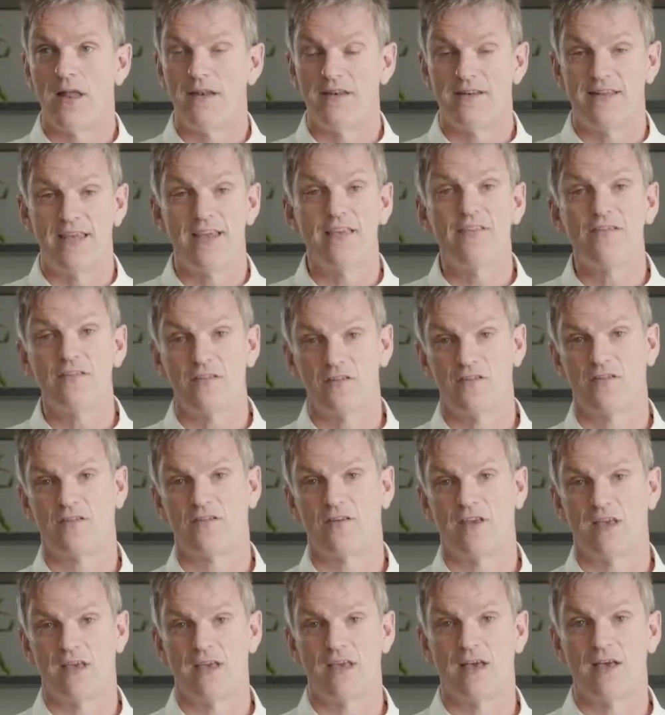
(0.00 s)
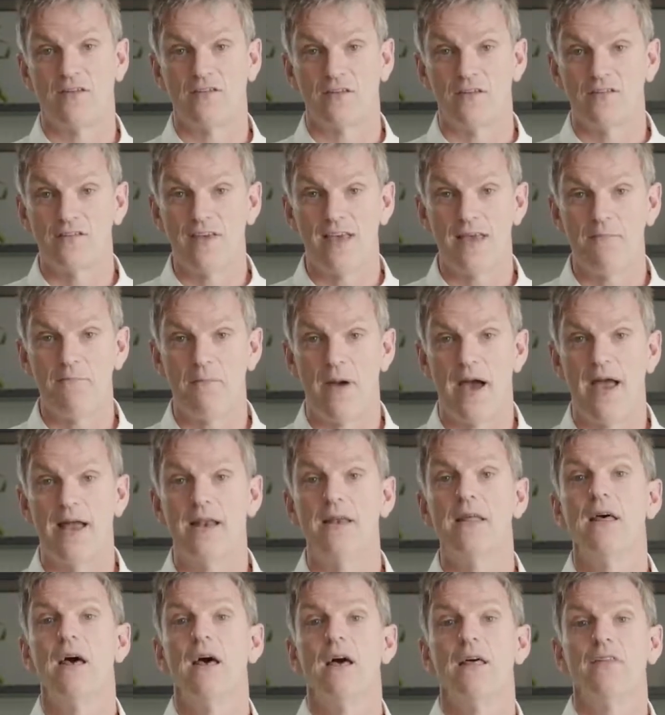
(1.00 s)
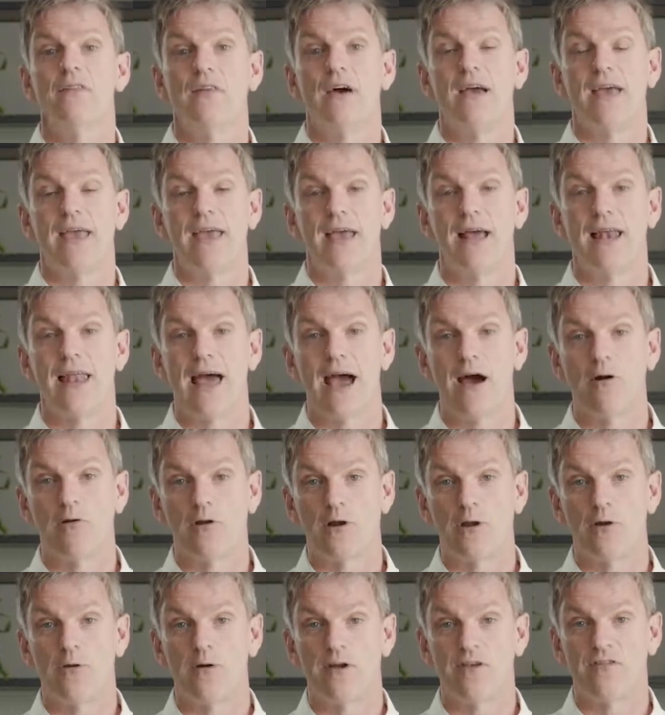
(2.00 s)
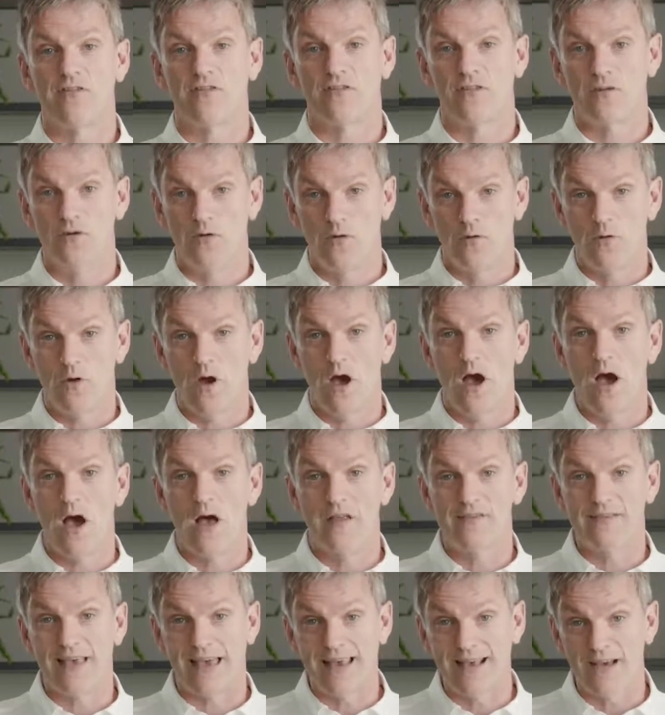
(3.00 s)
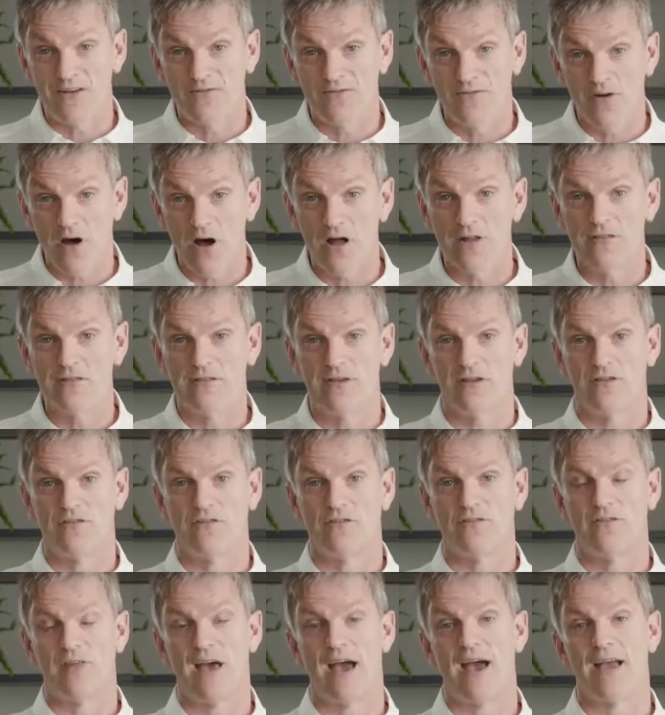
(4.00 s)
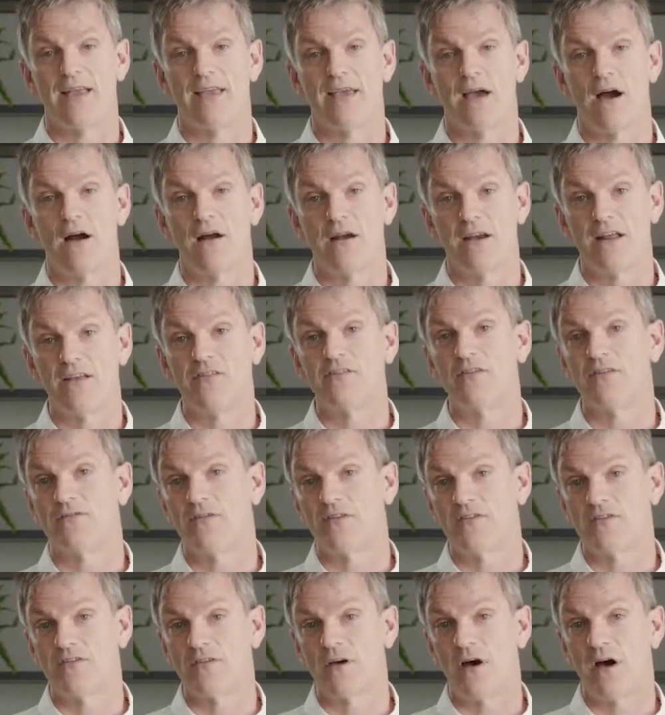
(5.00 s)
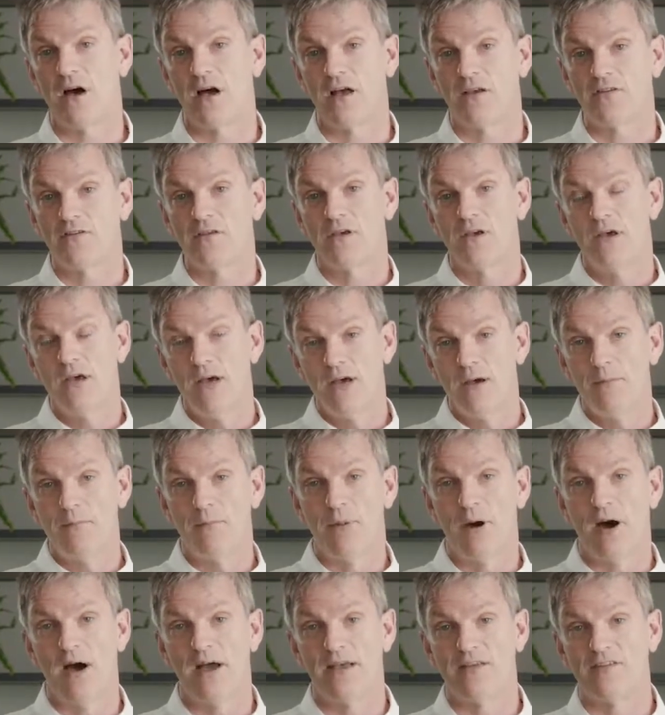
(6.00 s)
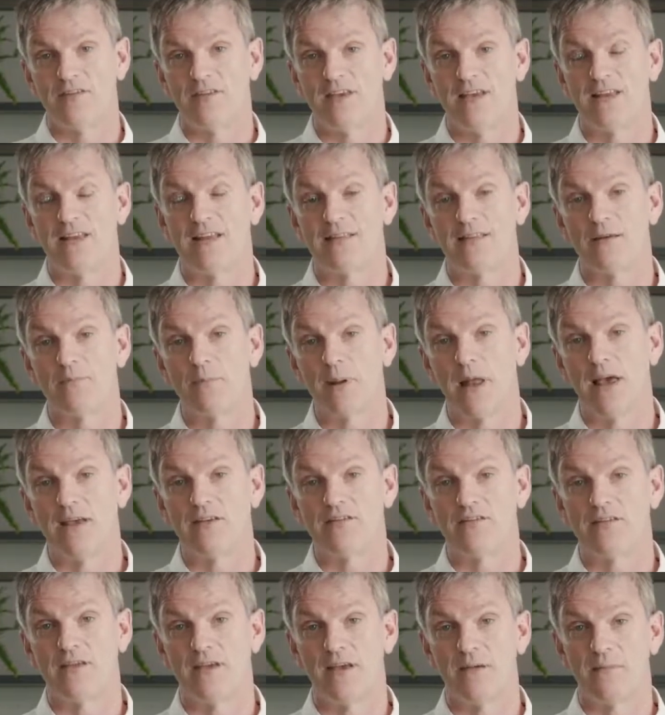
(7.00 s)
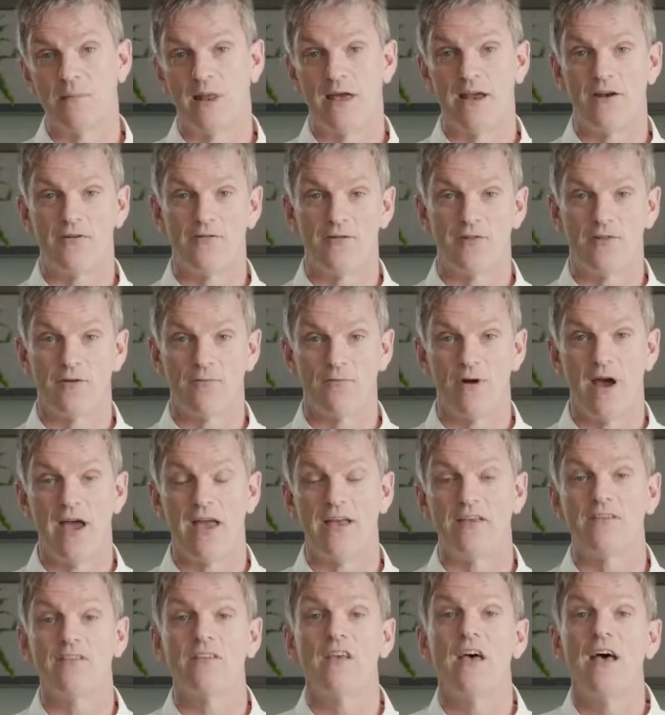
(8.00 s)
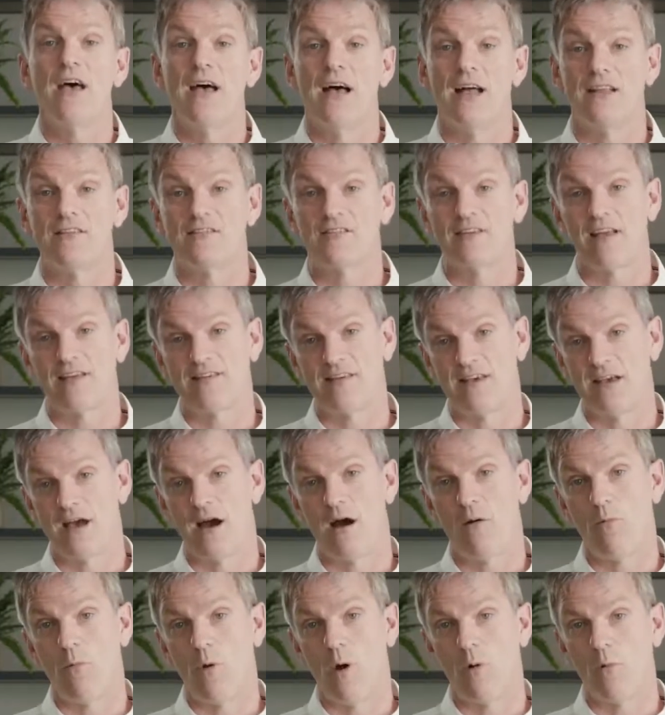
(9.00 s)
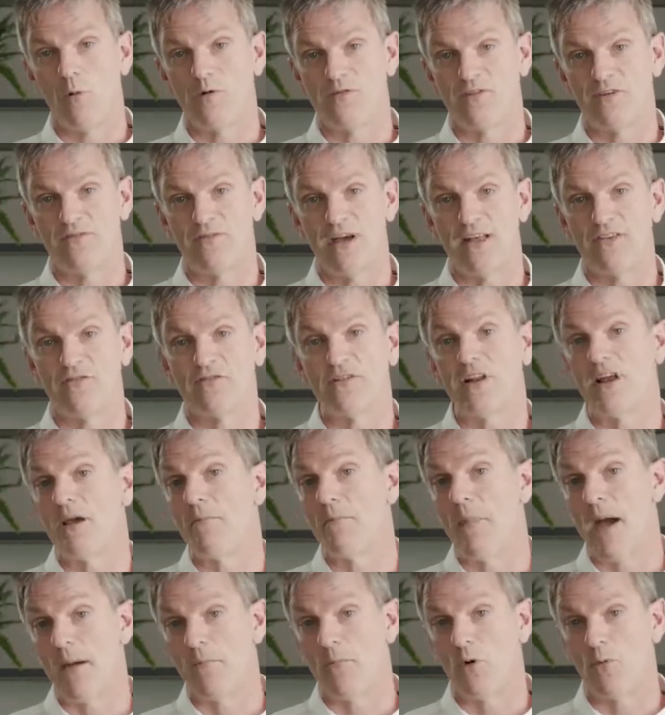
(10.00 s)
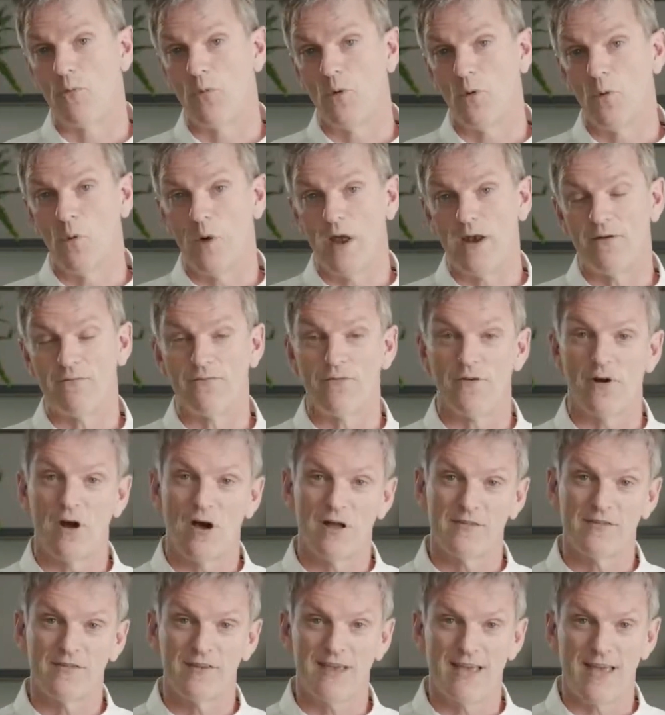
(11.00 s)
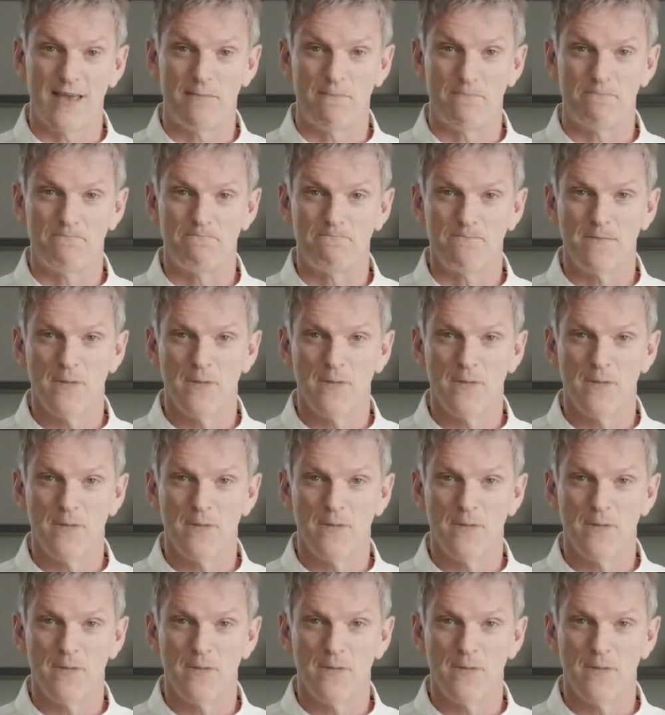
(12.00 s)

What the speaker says: decency as a teammate that he allowed Lewis to take advantage of that youngness of his tyres by ceding the place to him later in the race and setting up what was eventually a memorable win for our team.